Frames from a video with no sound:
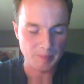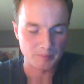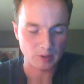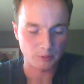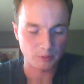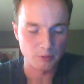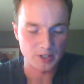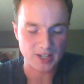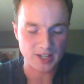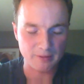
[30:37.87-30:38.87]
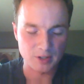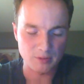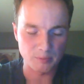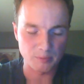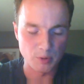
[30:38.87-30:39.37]
through this avenue
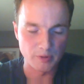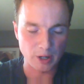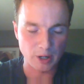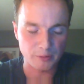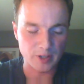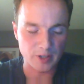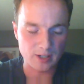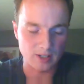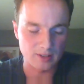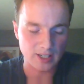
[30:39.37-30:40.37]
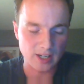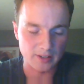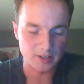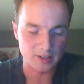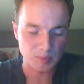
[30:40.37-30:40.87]
and moving our feet and taking
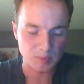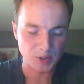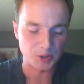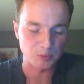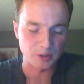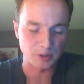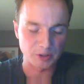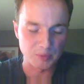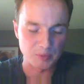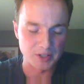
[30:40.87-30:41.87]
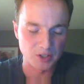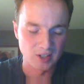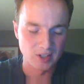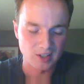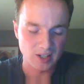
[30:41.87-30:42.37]
on this spiritual pilgrimage
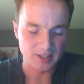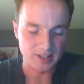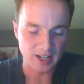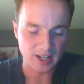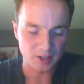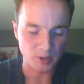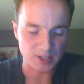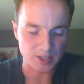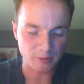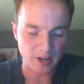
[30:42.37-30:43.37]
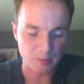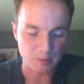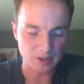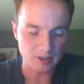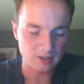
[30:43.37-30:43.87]
together as a
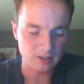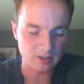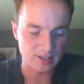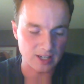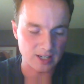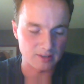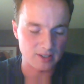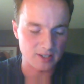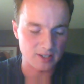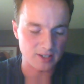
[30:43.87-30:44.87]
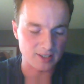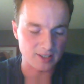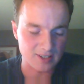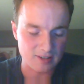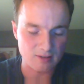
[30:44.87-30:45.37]
family, as David says, as
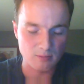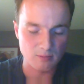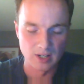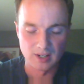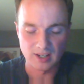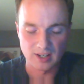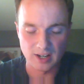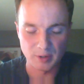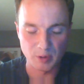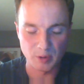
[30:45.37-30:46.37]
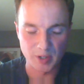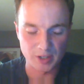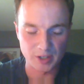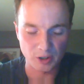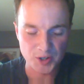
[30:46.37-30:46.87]
a team. May we be
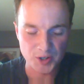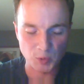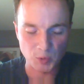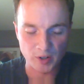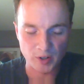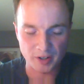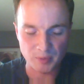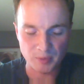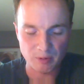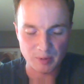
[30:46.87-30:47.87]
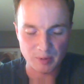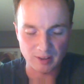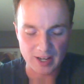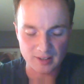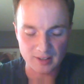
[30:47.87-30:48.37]
encouraging to one another. May we be
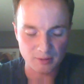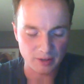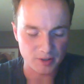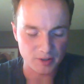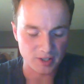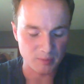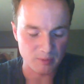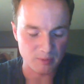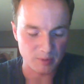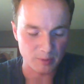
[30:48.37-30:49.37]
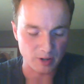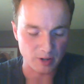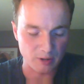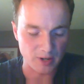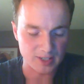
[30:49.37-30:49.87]
light to others, and maybe we
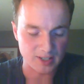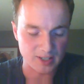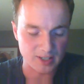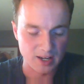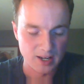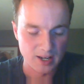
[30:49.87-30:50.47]
race day